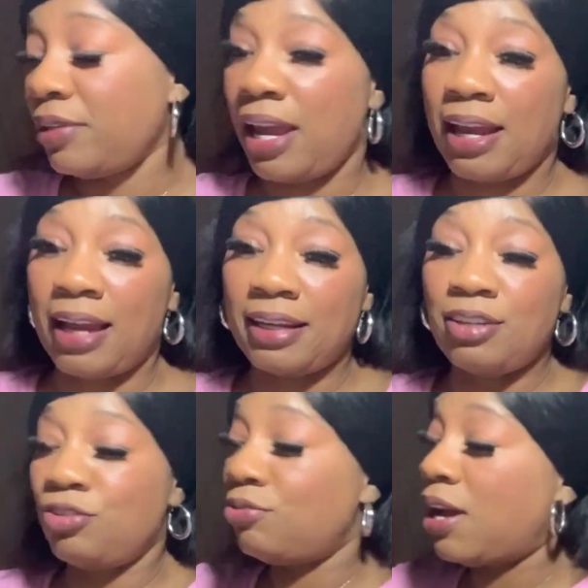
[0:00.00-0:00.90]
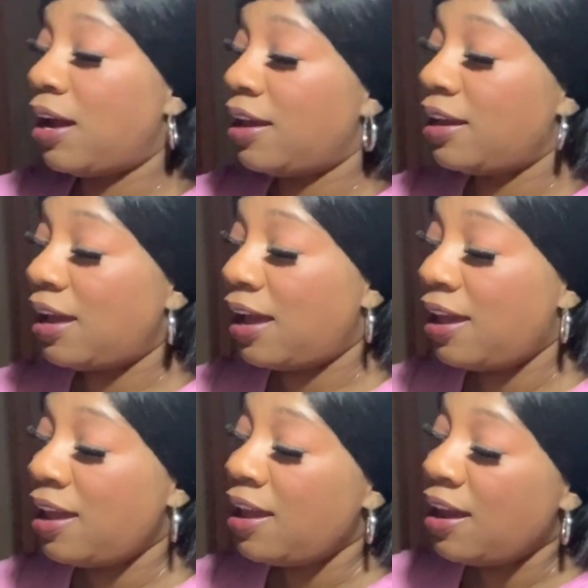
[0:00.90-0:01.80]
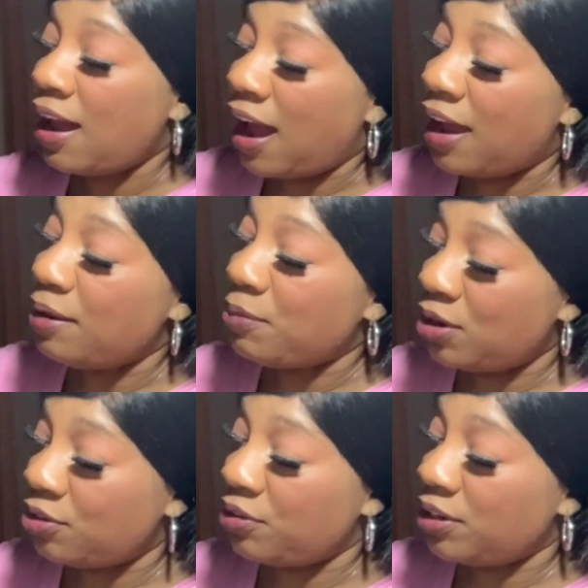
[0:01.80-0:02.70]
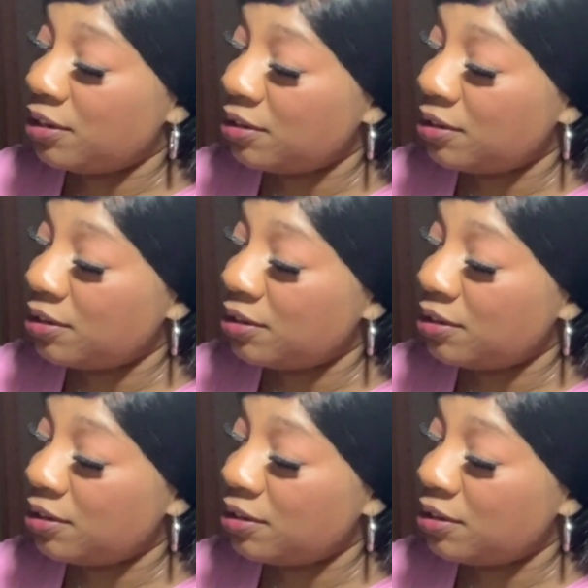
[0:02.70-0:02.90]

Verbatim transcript: I, I kid you not. I am hungry.